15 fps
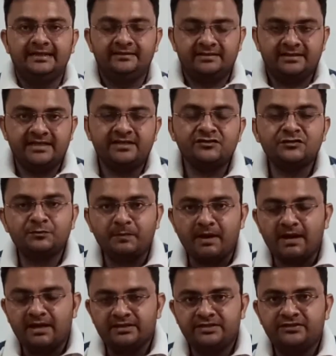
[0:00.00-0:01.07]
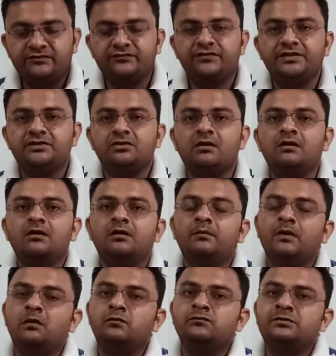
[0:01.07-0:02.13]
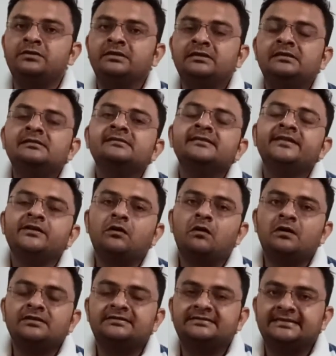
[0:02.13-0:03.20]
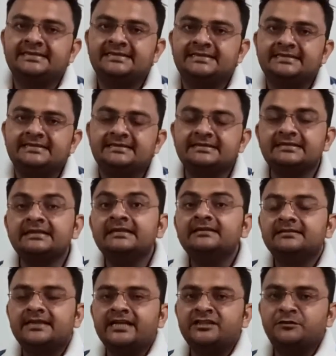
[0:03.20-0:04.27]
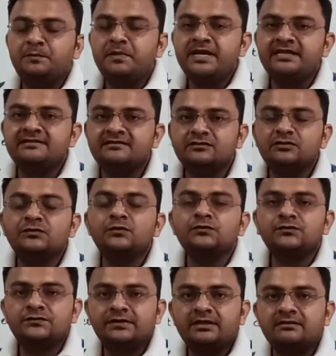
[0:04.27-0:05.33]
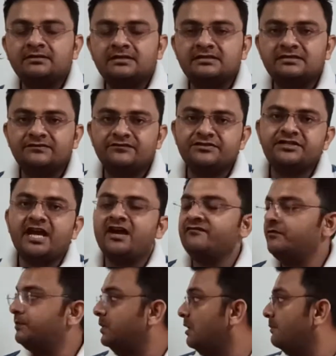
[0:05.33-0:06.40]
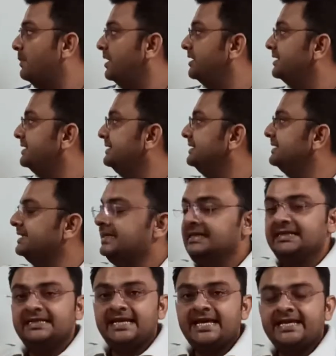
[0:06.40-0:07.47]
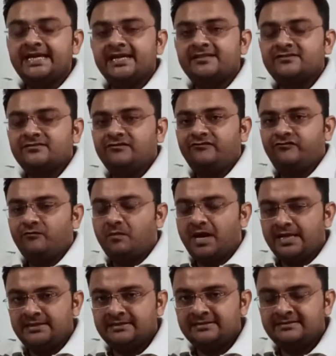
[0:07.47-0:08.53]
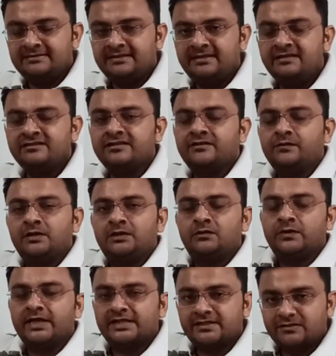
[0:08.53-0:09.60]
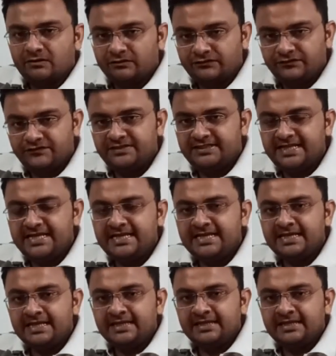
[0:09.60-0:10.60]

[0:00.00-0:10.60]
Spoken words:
In the next part, if we talk about the odd signals, that means those signals which have a property like x of minus t is equal to x of t,